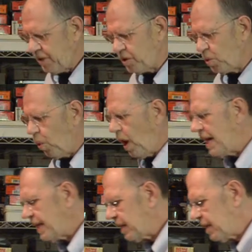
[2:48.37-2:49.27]
this
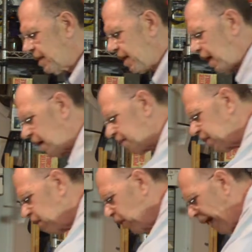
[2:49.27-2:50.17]
white kind of
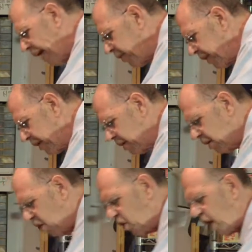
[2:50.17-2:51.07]
cloudy
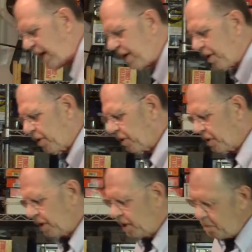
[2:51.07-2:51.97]
layer
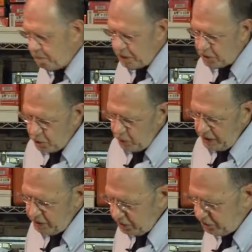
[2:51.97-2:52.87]

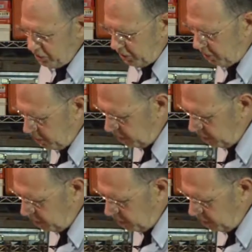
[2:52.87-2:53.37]
between the two.